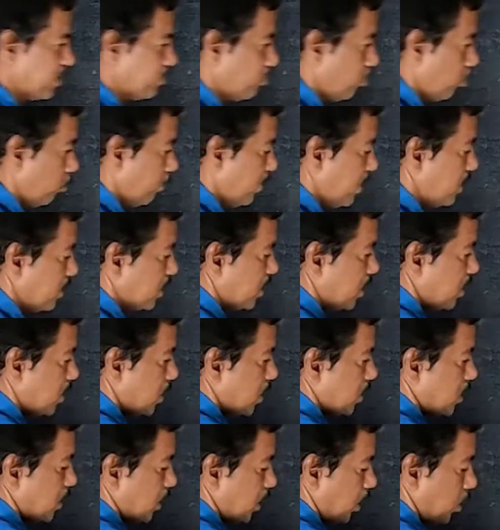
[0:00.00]
4 means this
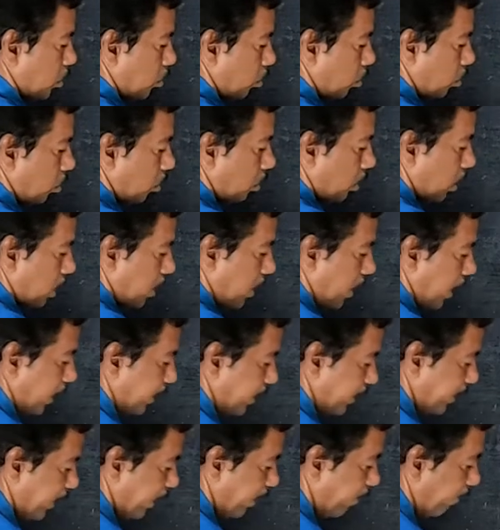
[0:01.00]
is 0
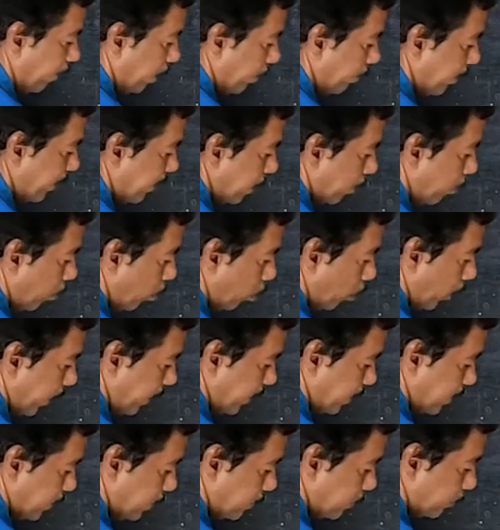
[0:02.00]
and here will be the
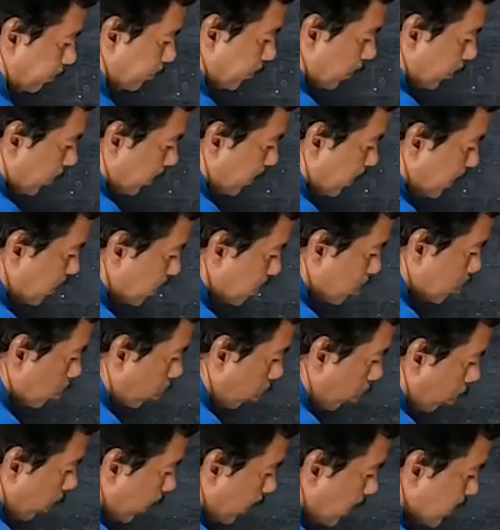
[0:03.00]
point. This is
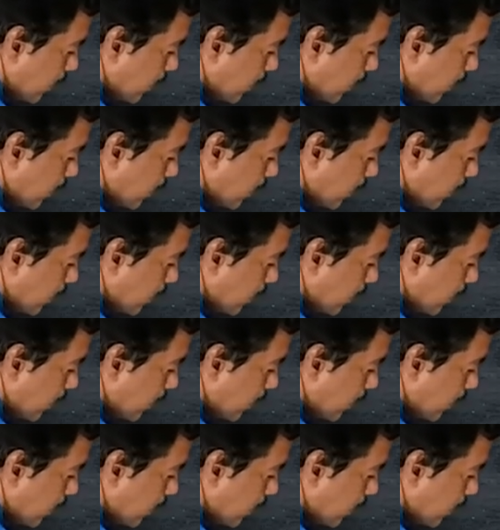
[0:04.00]
called as